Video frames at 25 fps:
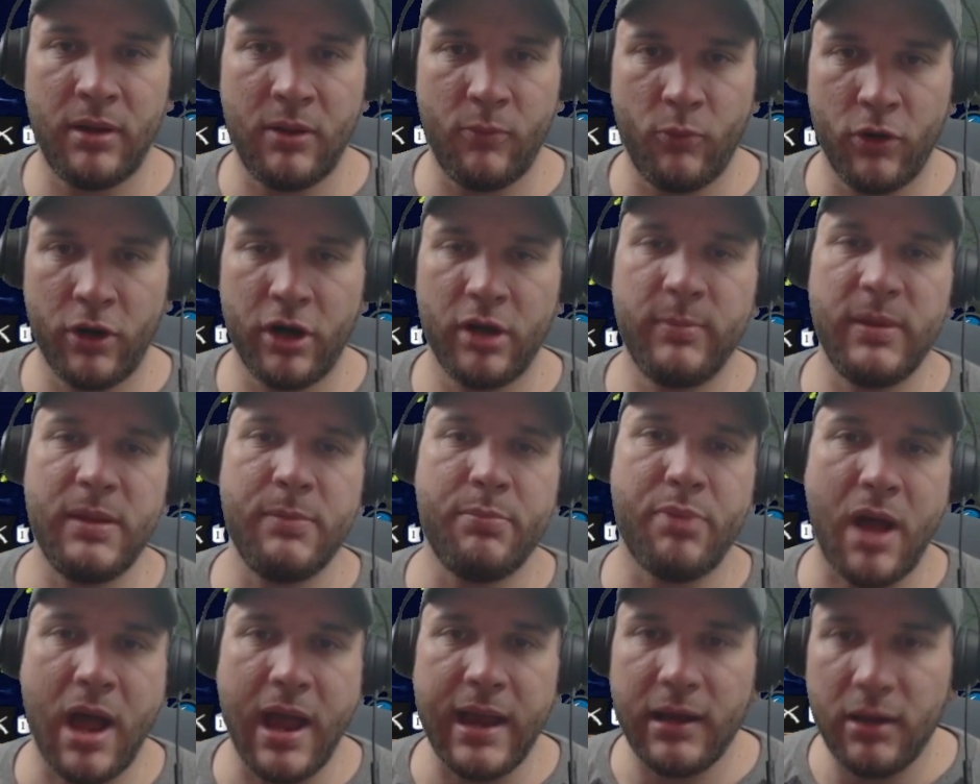We're going to be
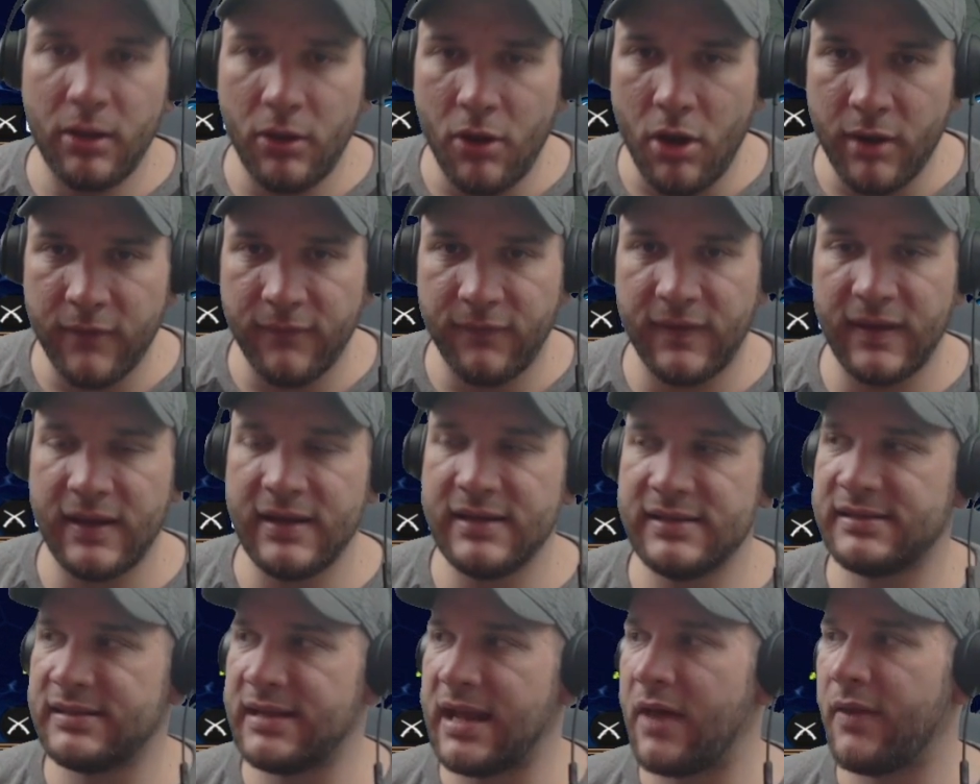buying a lot of
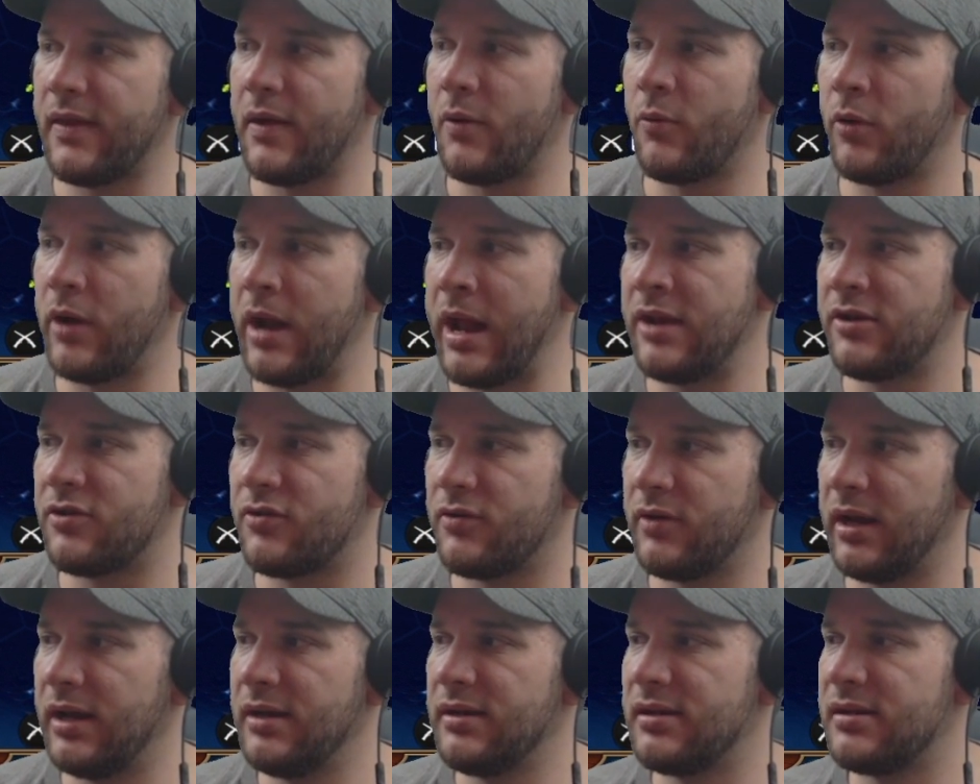things now that we're
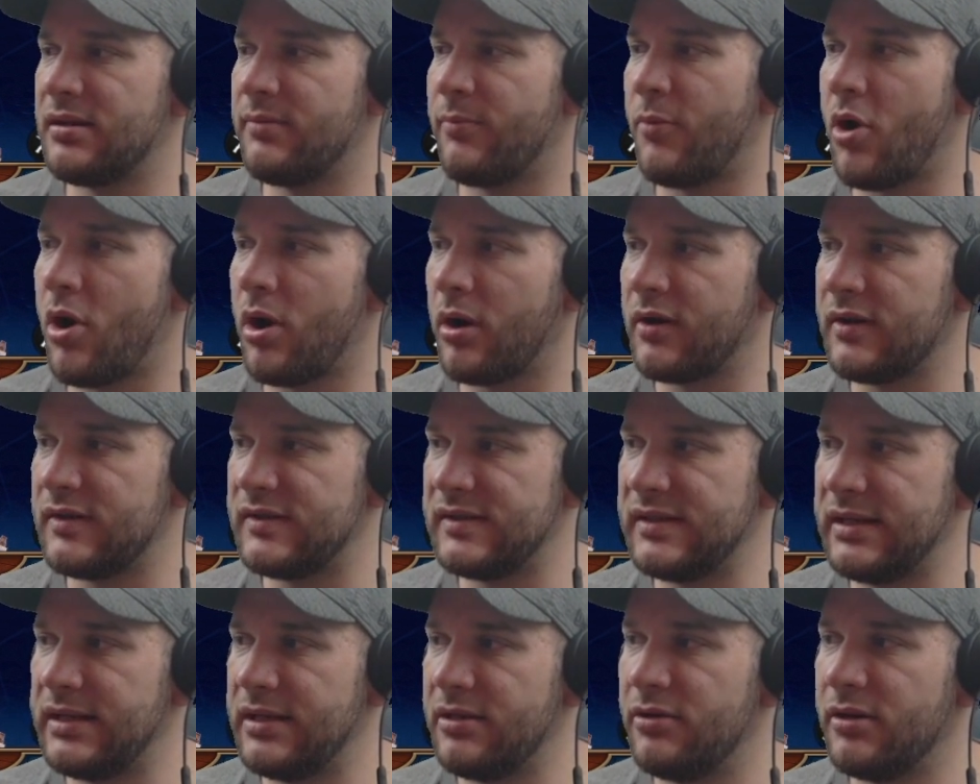entering into
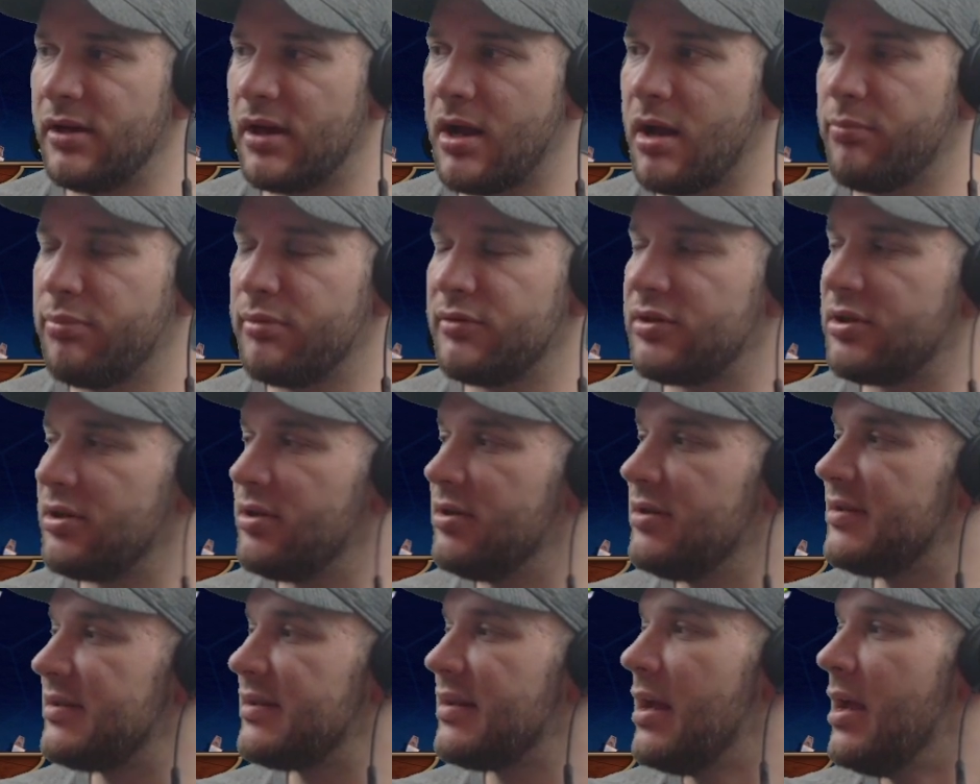democracy here in a couple
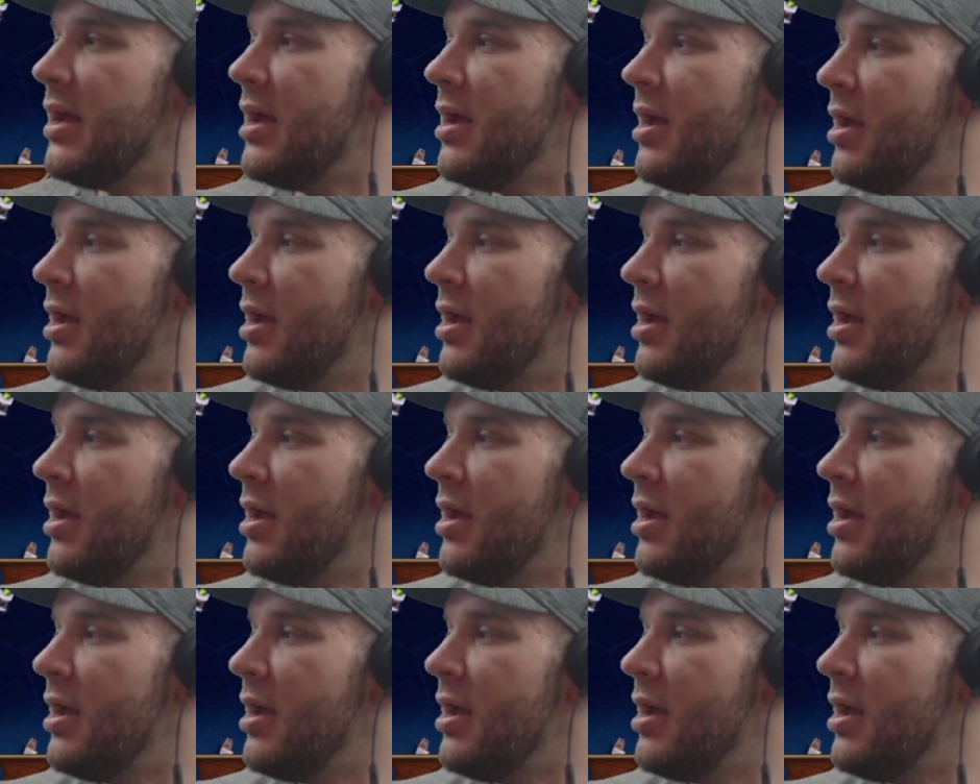turns,